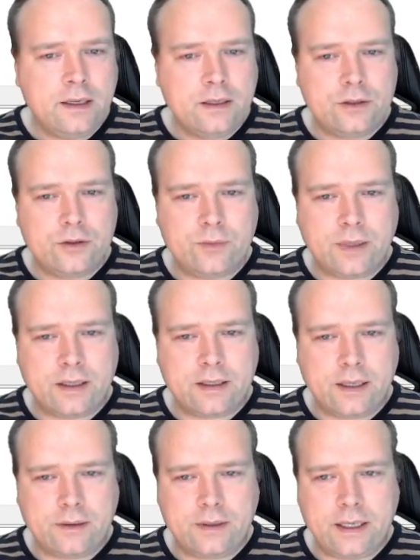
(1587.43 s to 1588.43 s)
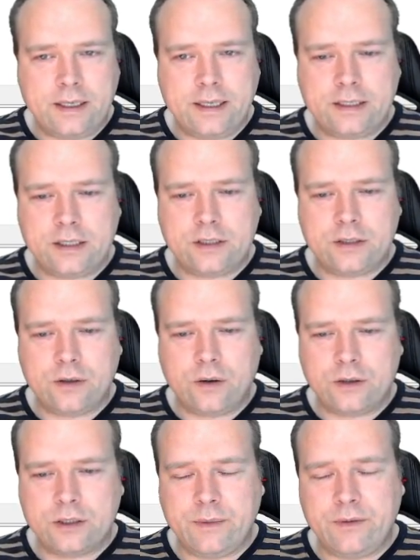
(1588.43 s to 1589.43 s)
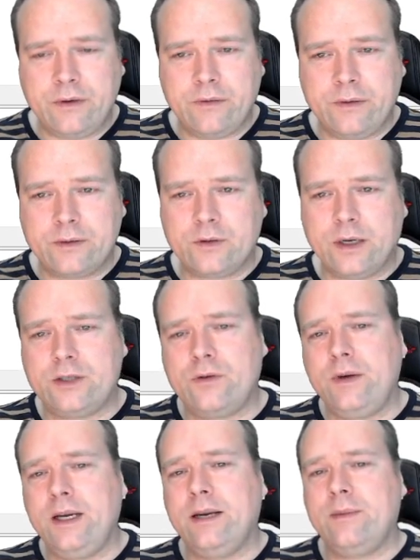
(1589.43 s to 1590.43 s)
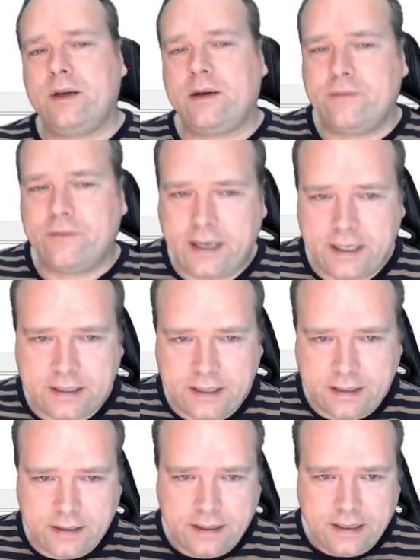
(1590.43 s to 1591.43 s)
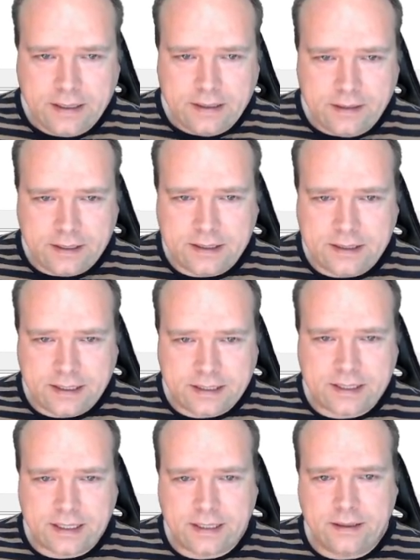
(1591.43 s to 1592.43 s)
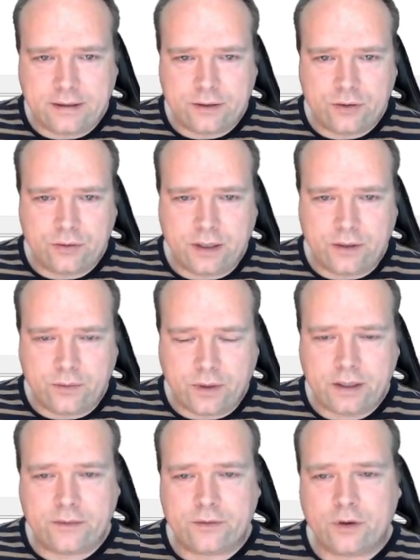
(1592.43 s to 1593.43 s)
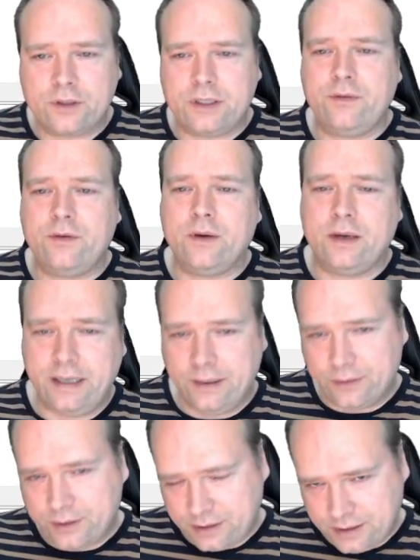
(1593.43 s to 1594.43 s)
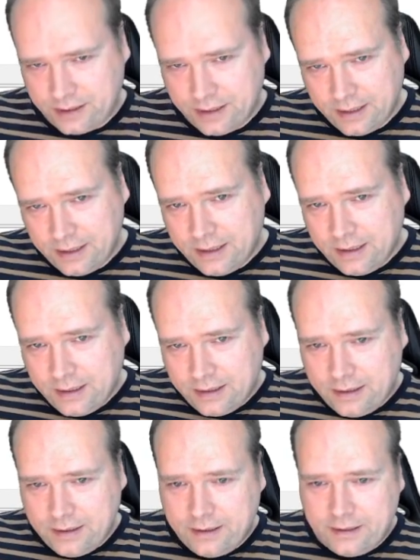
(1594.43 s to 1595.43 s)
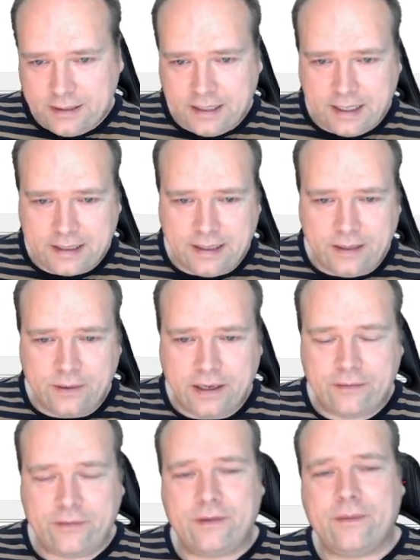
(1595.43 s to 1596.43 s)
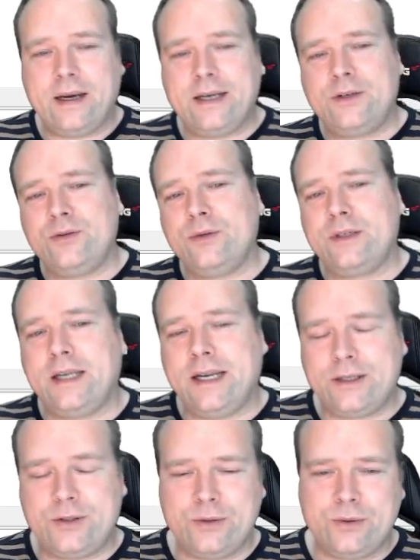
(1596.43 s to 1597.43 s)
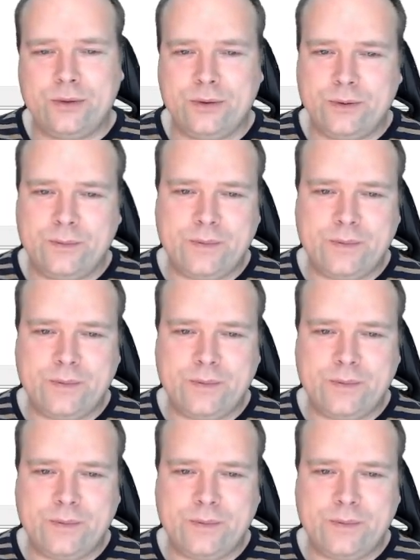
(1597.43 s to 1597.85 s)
to markdown. And this is awesome. If you've ever tried to rename a lot of files, then this is exactly the tool that you want. Of course, if you're a Linux shark, then you have the right tools there to